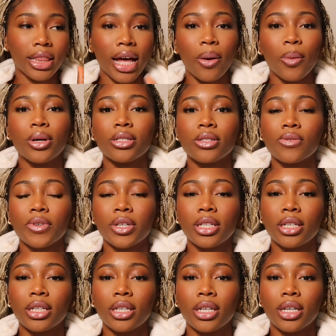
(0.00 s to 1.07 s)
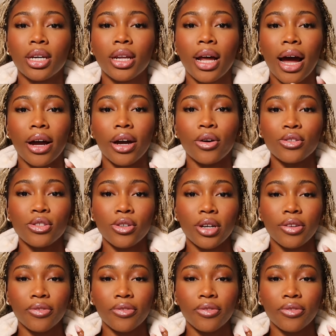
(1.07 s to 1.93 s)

That one's really good. I also